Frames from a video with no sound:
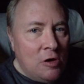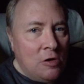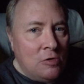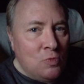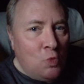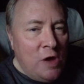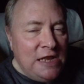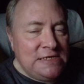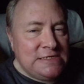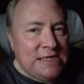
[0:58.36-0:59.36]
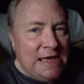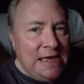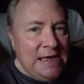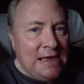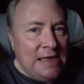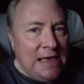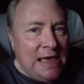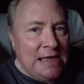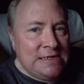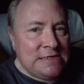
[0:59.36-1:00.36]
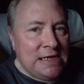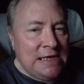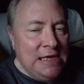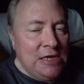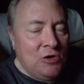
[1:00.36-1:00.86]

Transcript: on Wednesday I had a